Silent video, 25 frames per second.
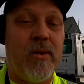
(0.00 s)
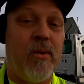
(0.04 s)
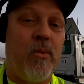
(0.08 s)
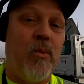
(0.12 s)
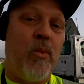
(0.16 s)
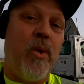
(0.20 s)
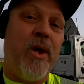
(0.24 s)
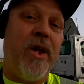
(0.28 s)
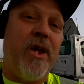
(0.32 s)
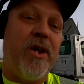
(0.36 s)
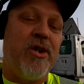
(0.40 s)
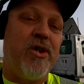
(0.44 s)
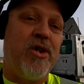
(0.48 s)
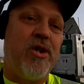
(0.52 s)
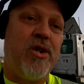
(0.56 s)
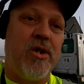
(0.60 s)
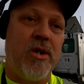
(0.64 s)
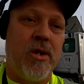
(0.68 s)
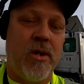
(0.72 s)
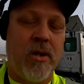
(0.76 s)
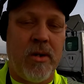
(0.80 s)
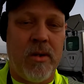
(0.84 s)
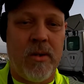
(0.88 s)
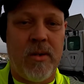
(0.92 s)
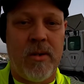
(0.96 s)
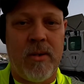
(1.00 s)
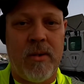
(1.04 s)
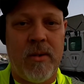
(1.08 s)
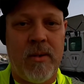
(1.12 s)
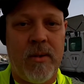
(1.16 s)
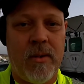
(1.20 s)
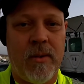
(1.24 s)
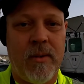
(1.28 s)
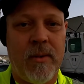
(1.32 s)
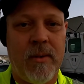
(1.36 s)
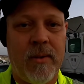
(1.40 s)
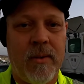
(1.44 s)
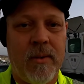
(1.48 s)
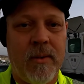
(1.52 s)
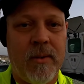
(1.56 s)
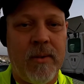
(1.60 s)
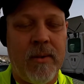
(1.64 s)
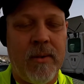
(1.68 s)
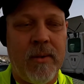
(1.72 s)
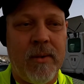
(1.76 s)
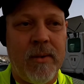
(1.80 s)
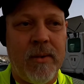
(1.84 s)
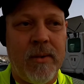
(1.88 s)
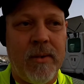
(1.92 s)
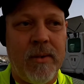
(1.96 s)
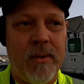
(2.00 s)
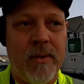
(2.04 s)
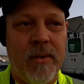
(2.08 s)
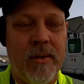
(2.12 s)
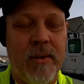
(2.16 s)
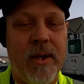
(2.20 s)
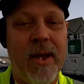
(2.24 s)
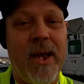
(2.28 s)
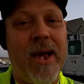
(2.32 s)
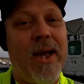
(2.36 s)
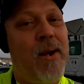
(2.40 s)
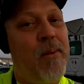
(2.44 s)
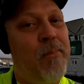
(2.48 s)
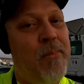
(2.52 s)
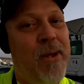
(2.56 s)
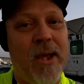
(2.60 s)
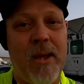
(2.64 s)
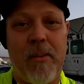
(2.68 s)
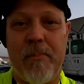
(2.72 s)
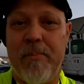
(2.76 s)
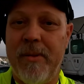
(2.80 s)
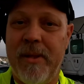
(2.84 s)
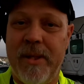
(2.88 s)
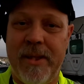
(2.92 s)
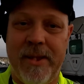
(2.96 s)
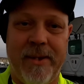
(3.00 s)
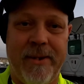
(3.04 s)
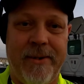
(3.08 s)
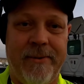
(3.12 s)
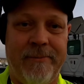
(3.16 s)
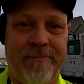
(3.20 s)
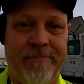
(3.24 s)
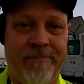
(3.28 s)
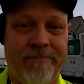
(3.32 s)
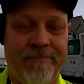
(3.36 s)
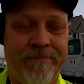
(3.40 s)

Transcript: wish, you got to make a plan.